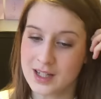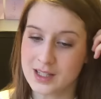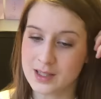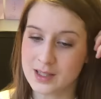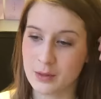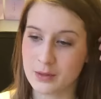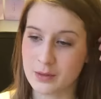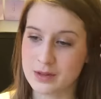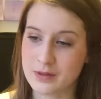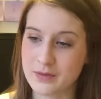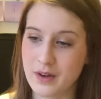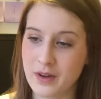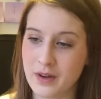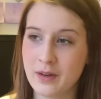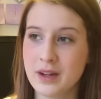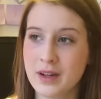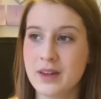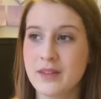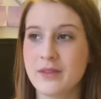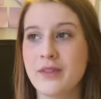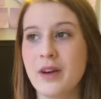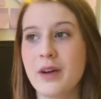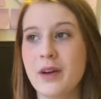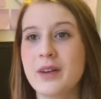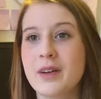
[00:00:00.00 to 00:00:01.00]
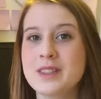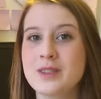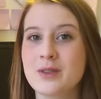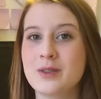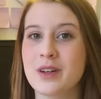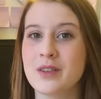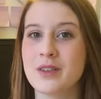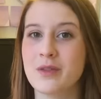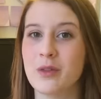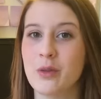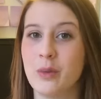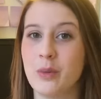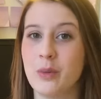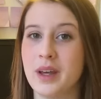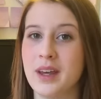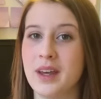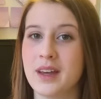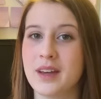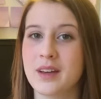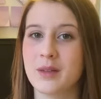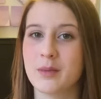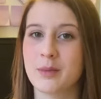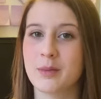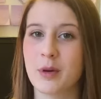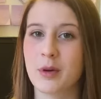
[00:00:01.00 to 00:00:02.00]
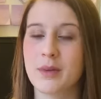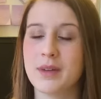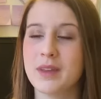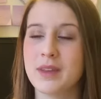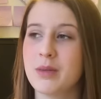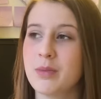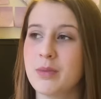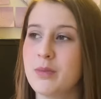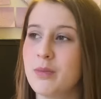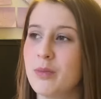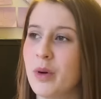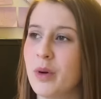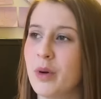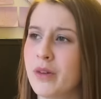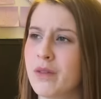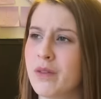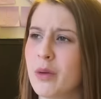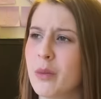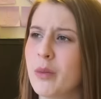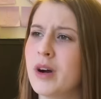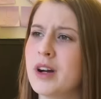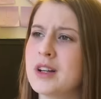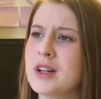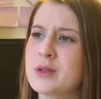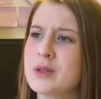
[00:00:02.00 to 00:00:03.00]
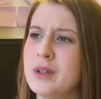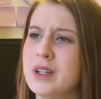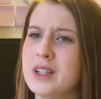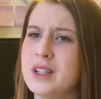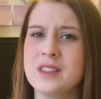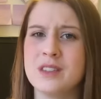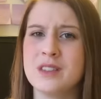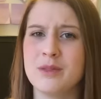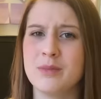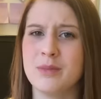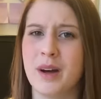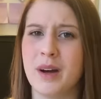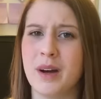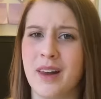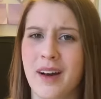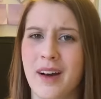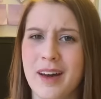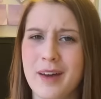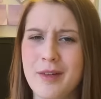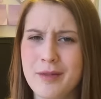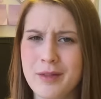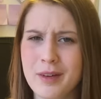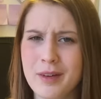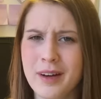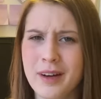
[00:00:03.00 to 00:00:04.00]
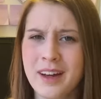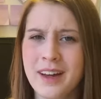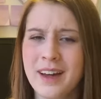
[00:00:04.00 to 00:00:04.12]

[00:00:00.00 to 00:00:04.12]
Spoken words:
So it was very, very stressful week, probably one of the worst weeks in my life.